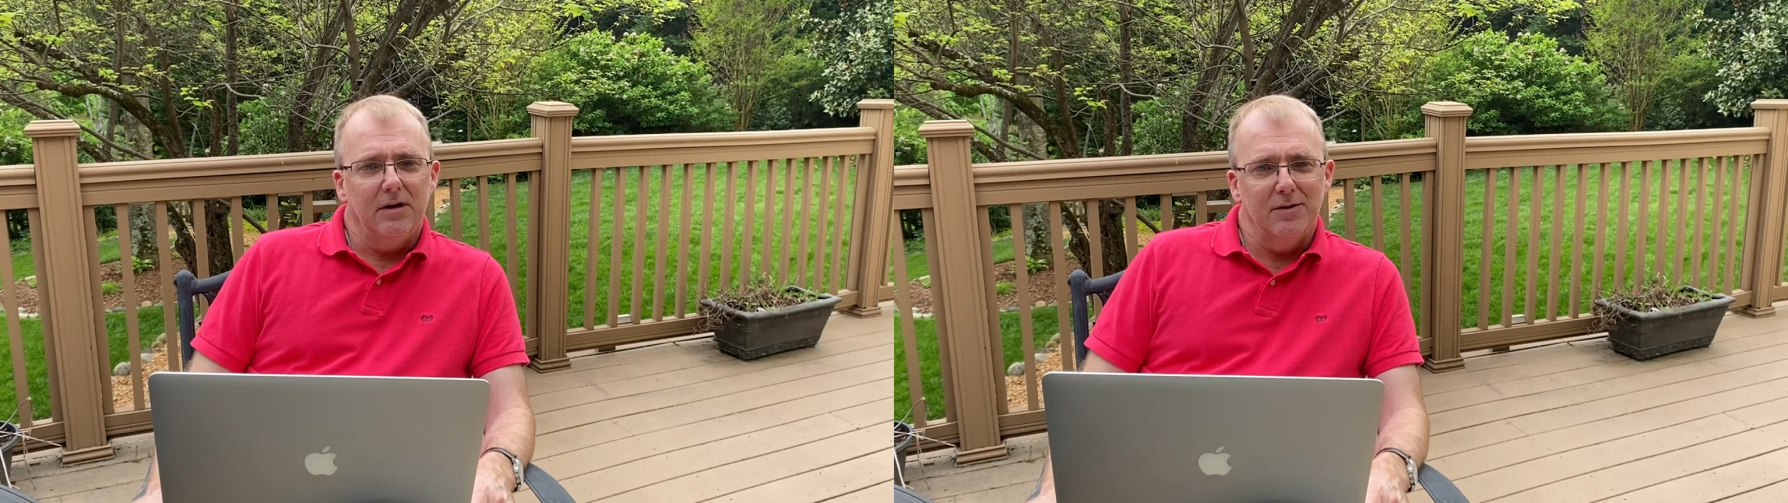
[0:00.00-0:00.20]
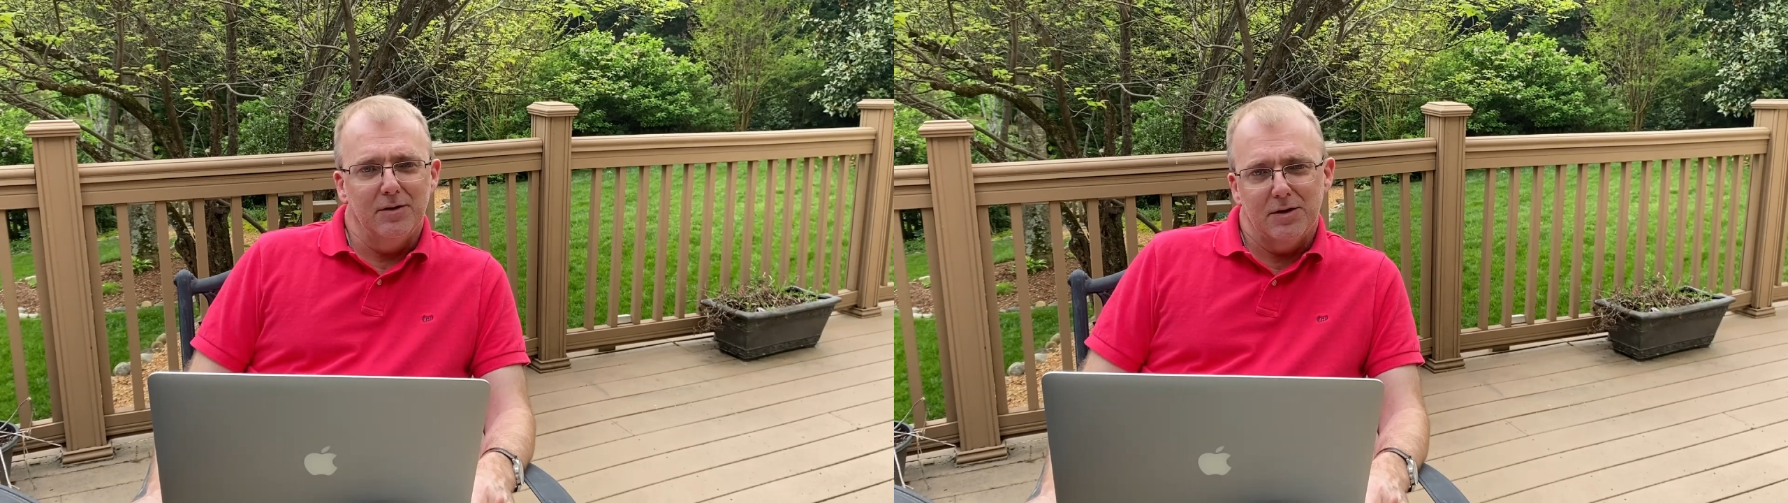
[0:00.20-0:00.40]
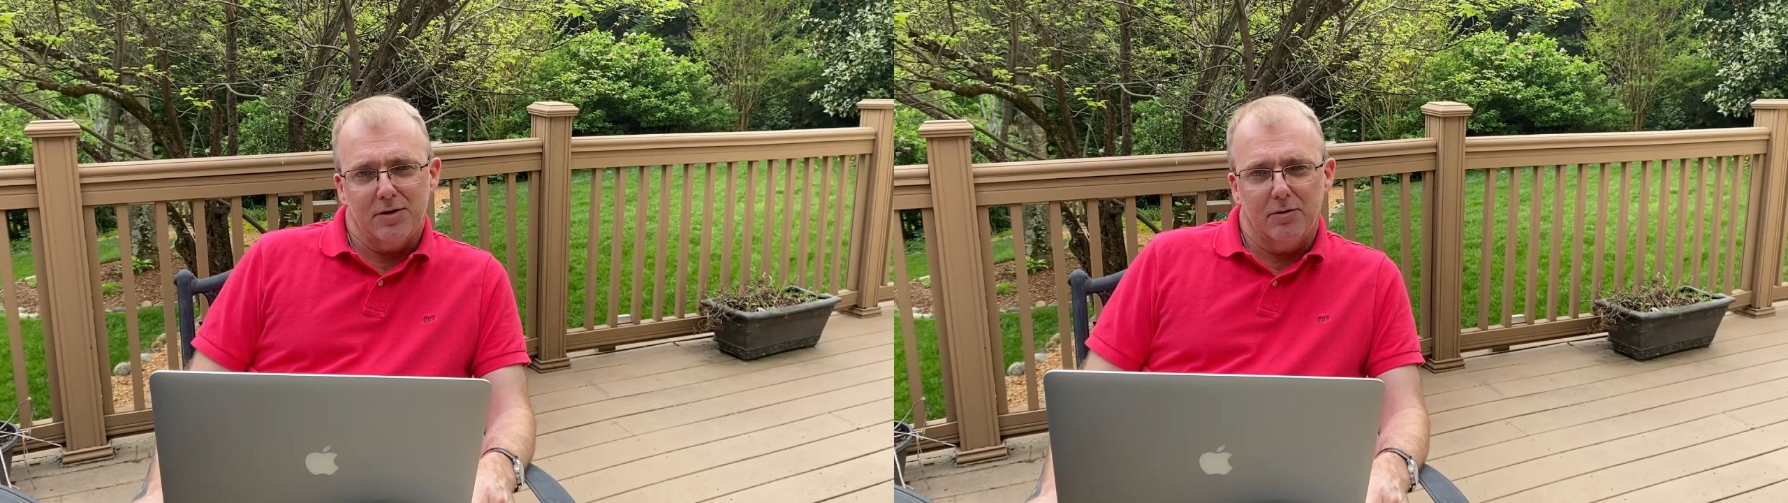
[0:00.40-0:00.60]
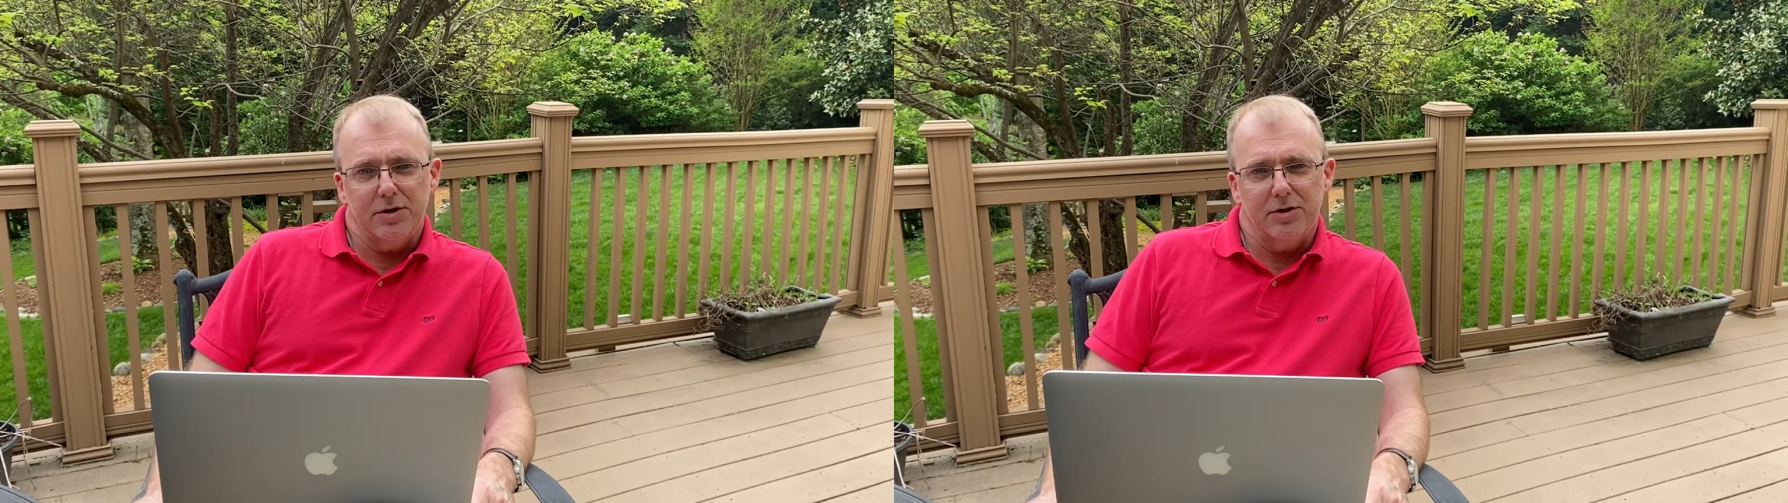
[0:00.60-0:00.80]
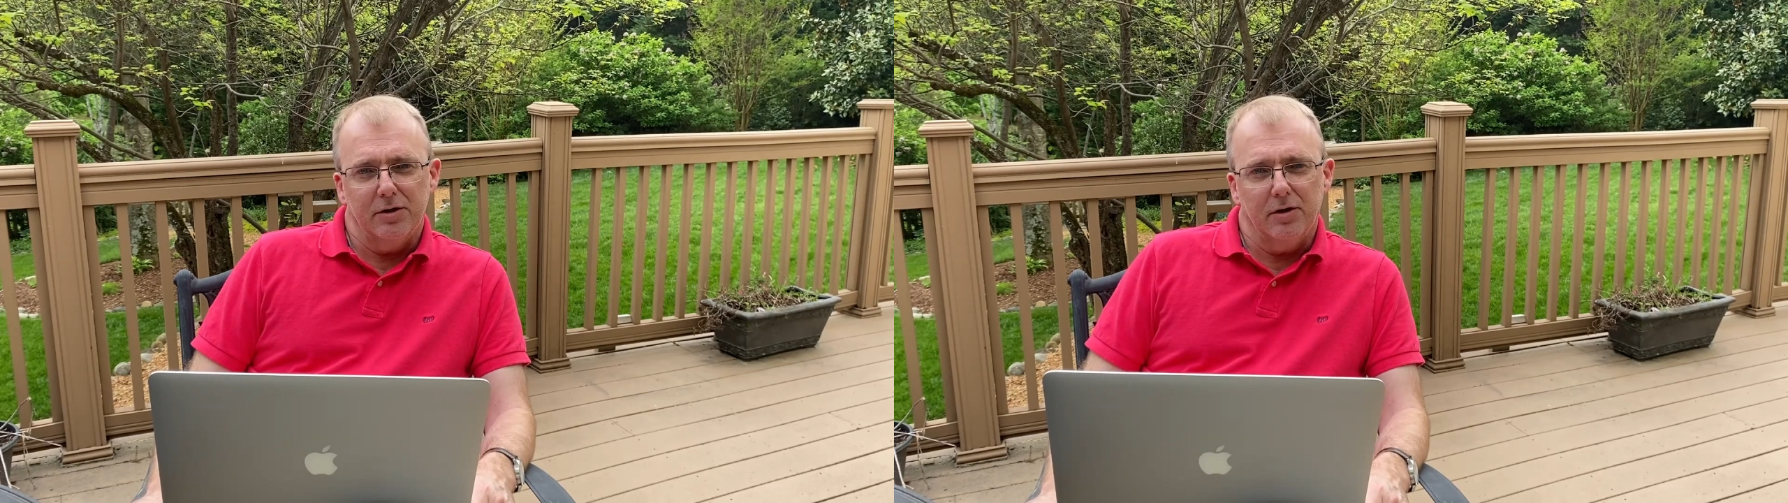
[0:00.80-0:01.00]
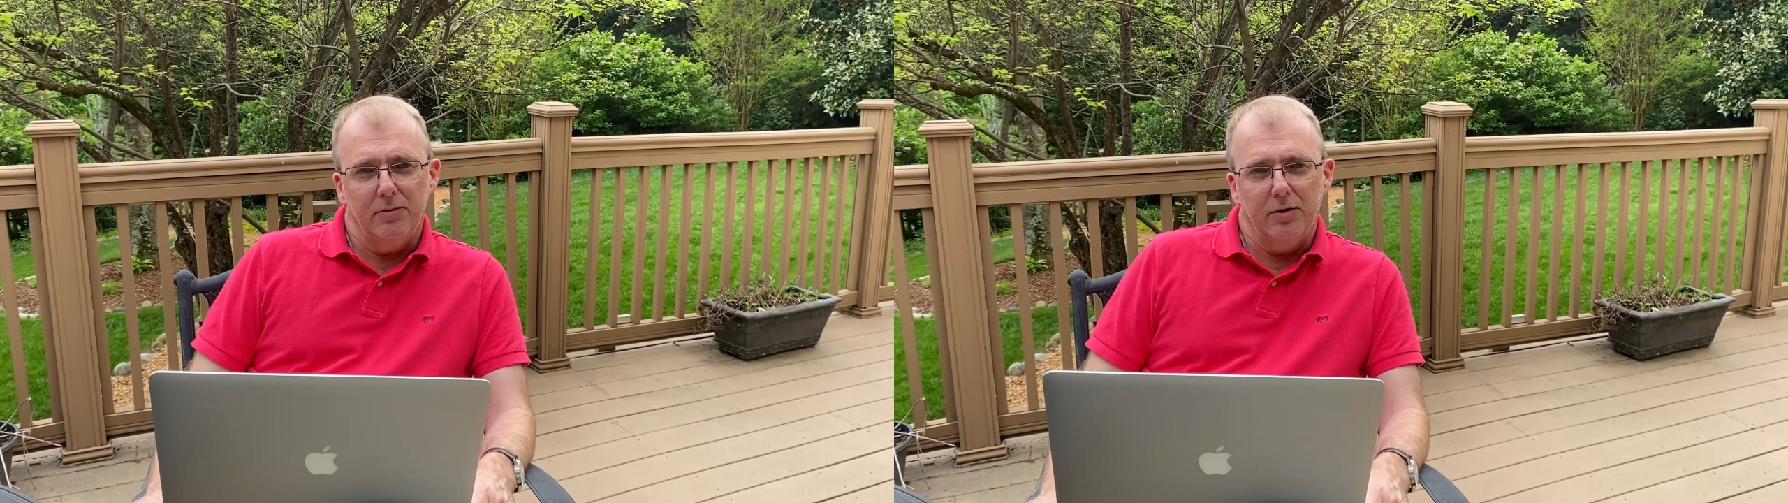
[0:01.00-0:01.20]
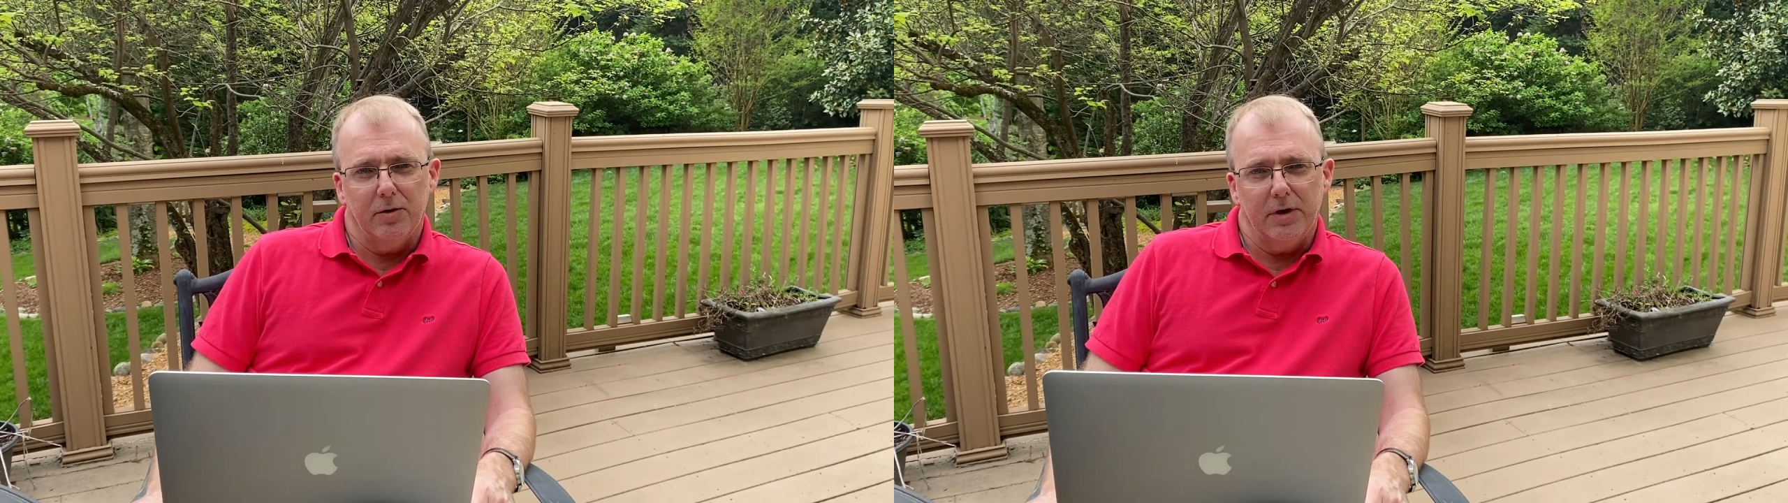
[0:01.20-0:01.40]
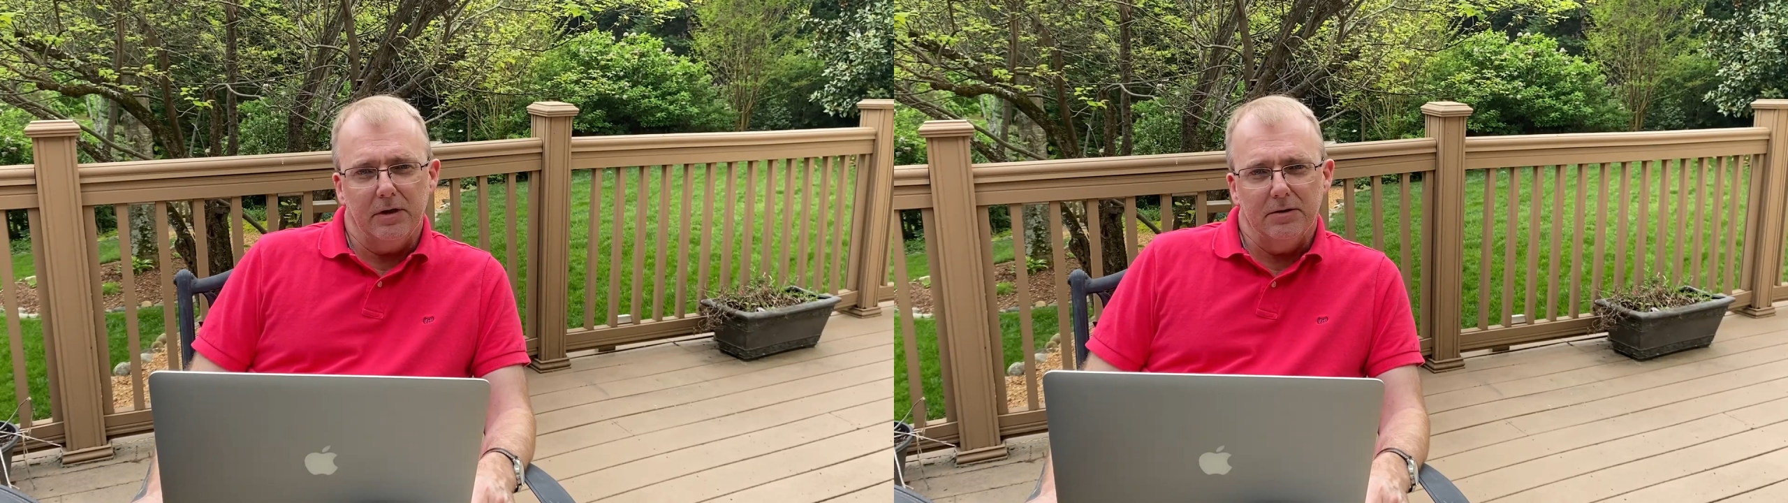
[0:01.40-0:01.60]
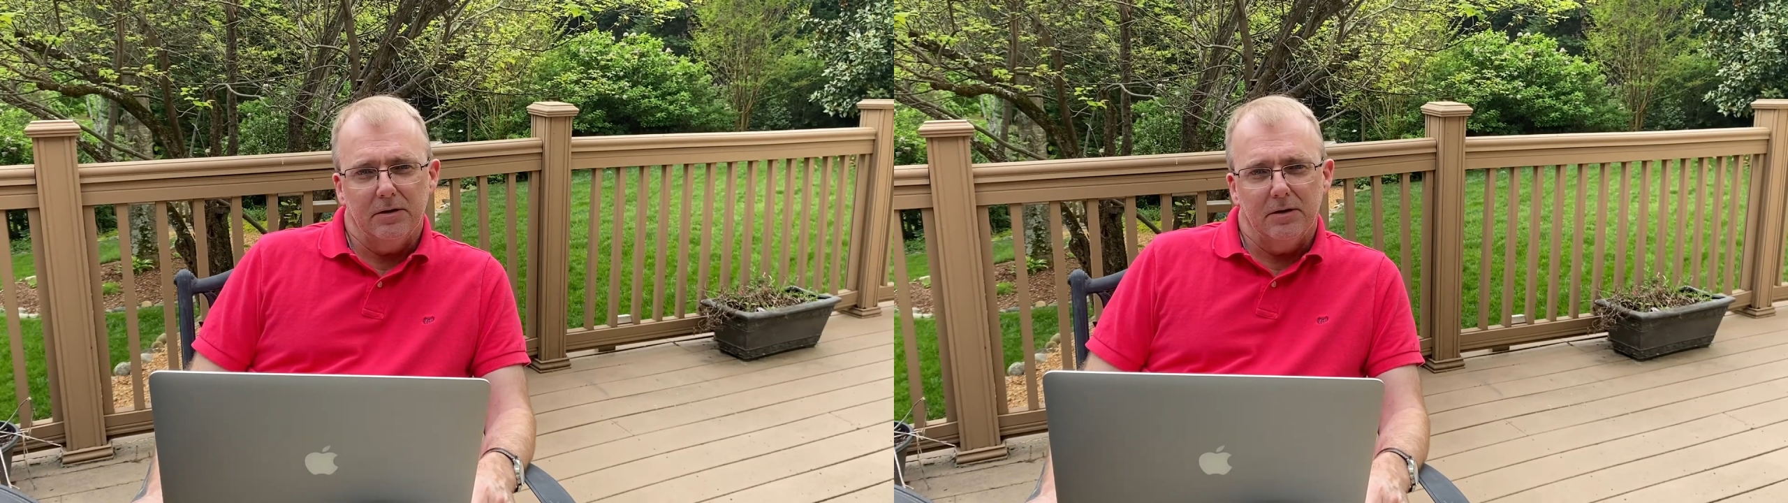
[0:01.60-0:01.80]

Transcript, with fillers: in this Christian community.